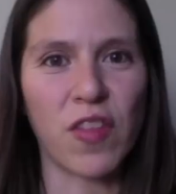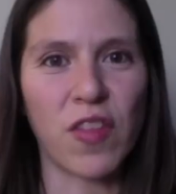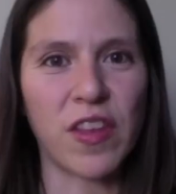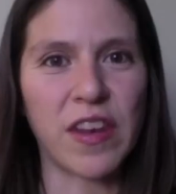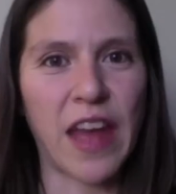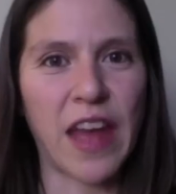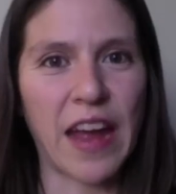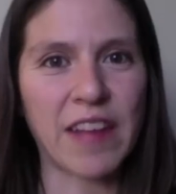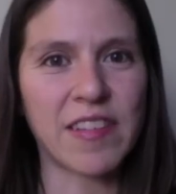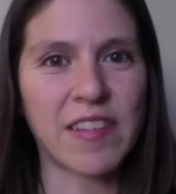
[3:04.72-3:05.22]

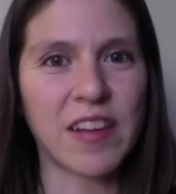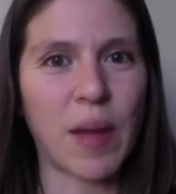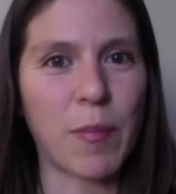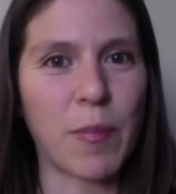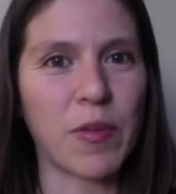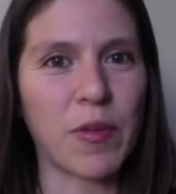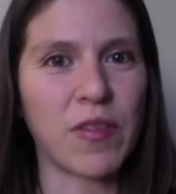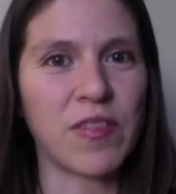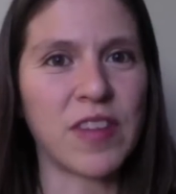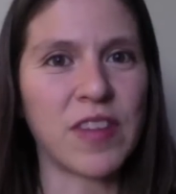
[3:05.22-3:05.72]
next
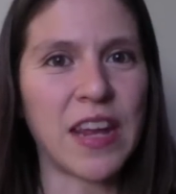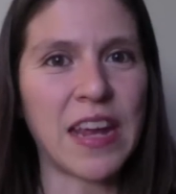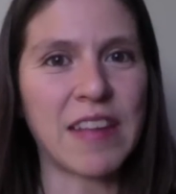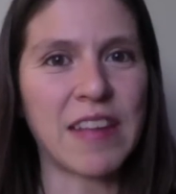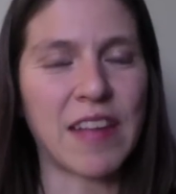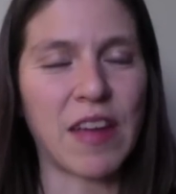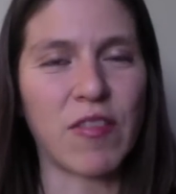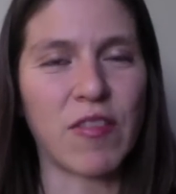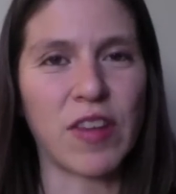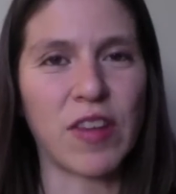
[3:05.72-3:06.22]
couple of days.
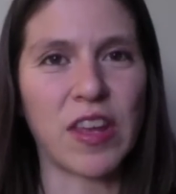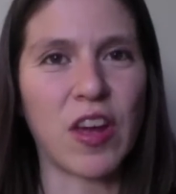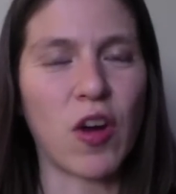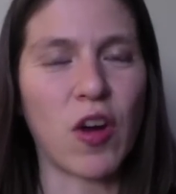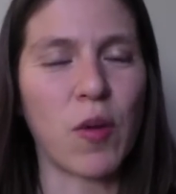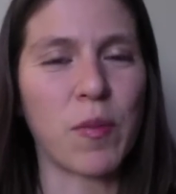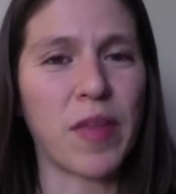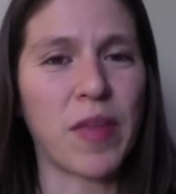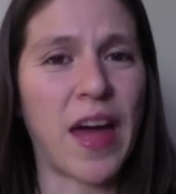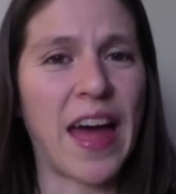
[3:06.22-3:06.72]
I really
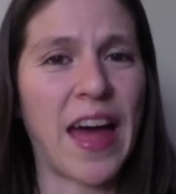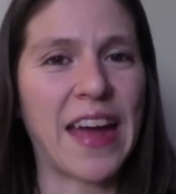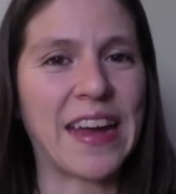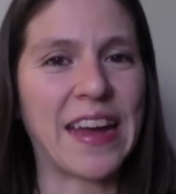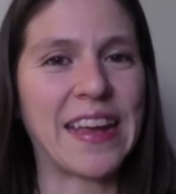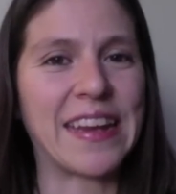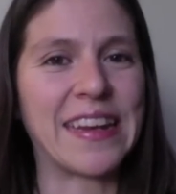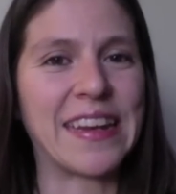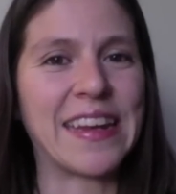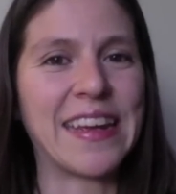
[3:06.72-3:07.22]
hope that I
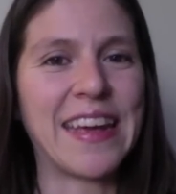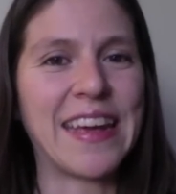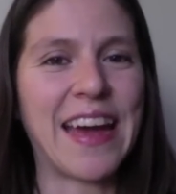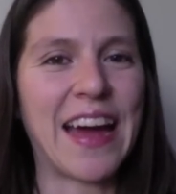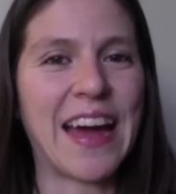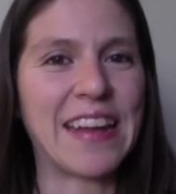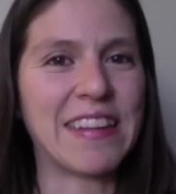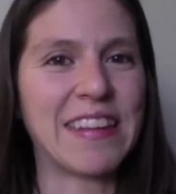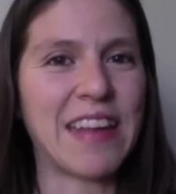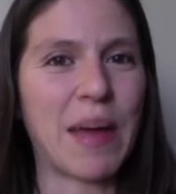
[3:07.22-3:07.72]
can
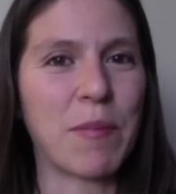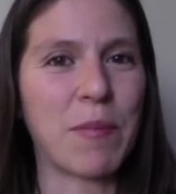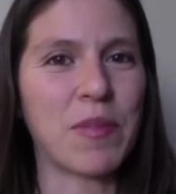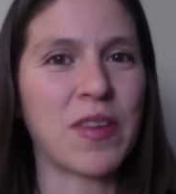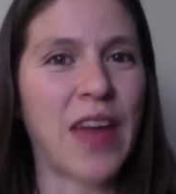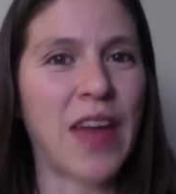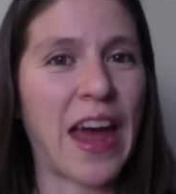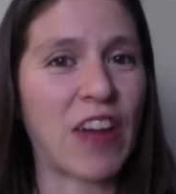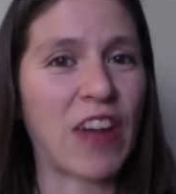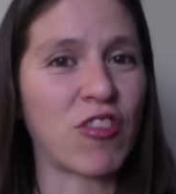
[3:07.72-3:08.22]
attempt
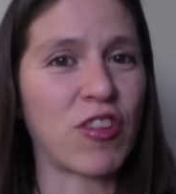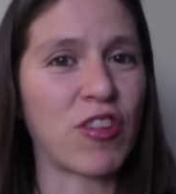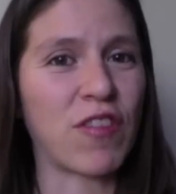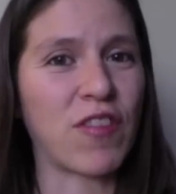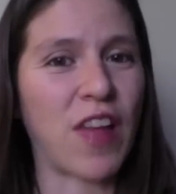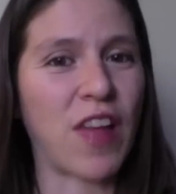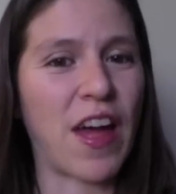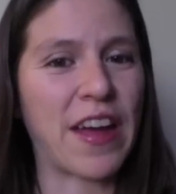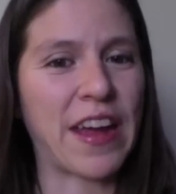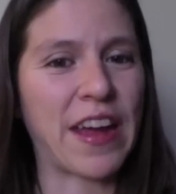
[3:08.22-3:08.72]
to actually
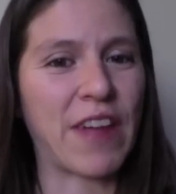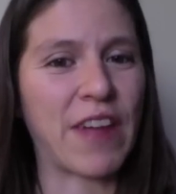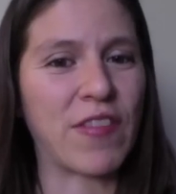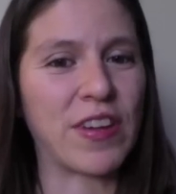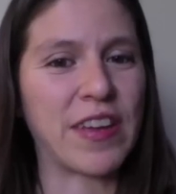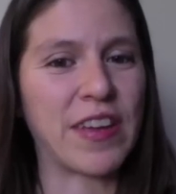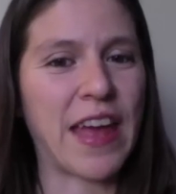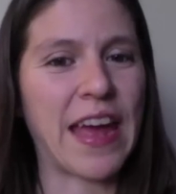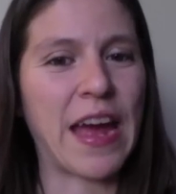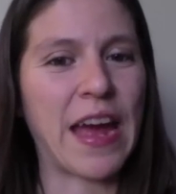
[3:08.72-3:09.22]
vlog every
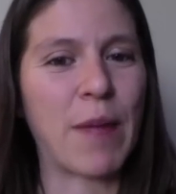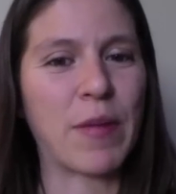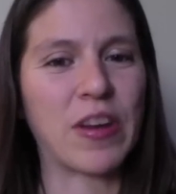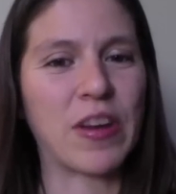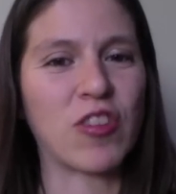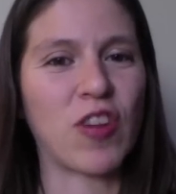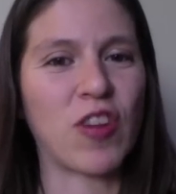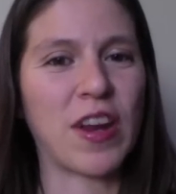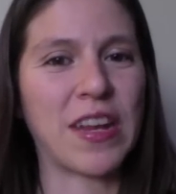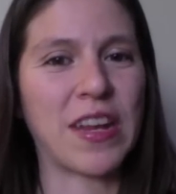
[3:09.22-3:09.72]
day. I'm going to
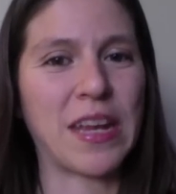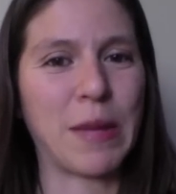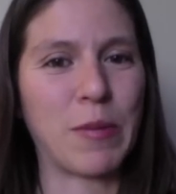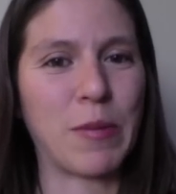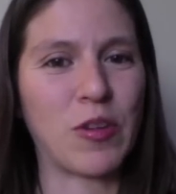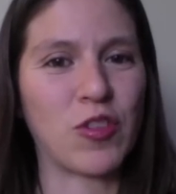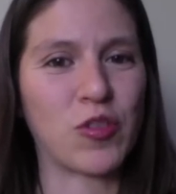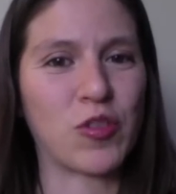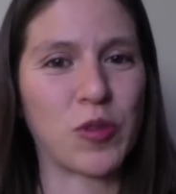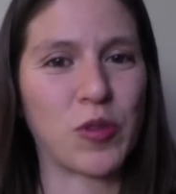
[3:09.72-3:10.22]
try to keep
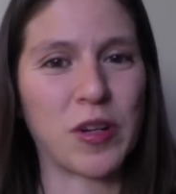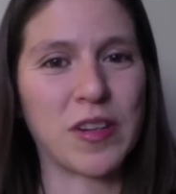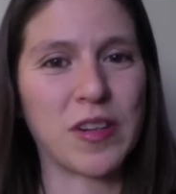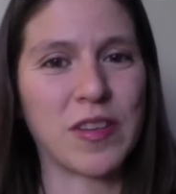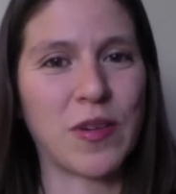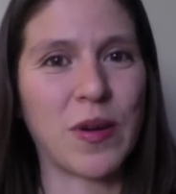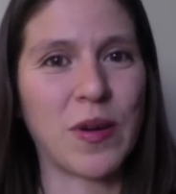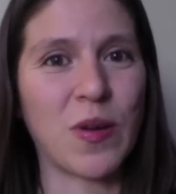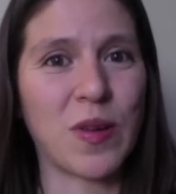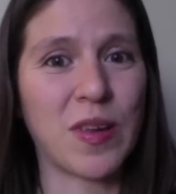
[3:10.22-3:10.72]
it short so I
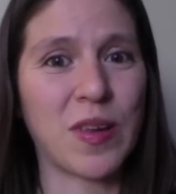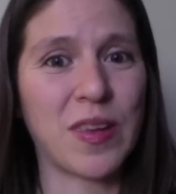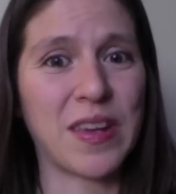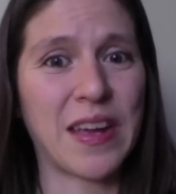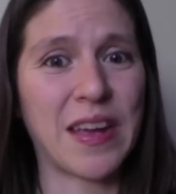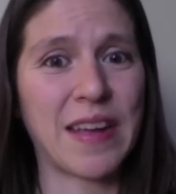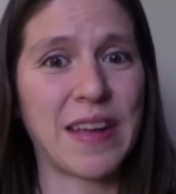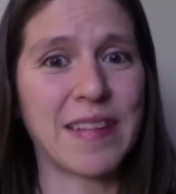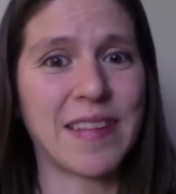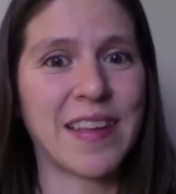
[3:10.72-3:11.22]
don't kill you
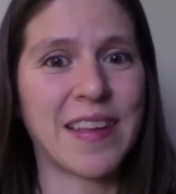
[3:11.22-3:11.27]
guys.